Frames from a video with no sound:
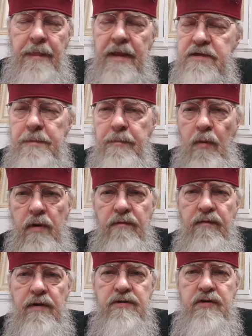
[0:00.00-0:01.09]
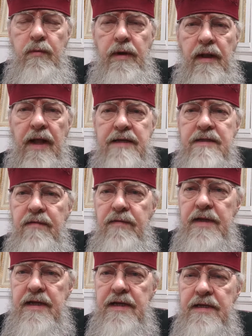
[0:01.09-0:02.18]
It's important for us to realize that
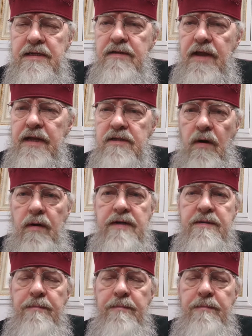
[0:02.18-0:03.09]
these things are as